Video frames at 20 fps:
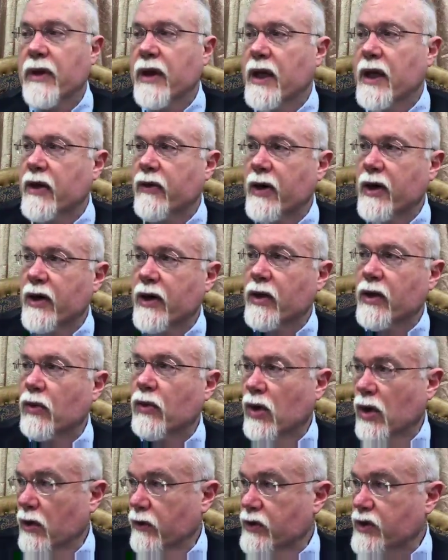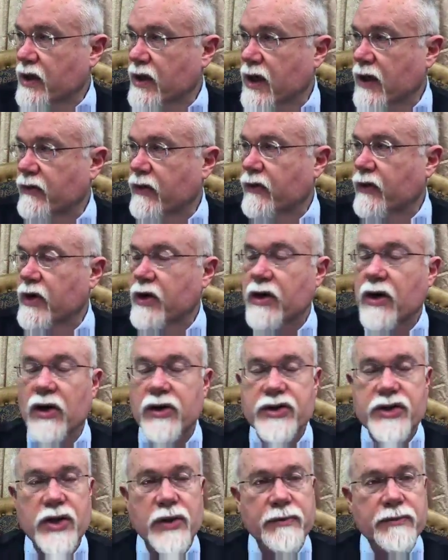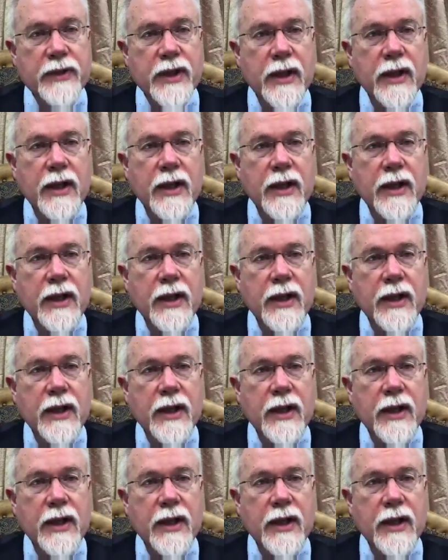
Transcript: The Handwriting on the Wall, which I have over here also.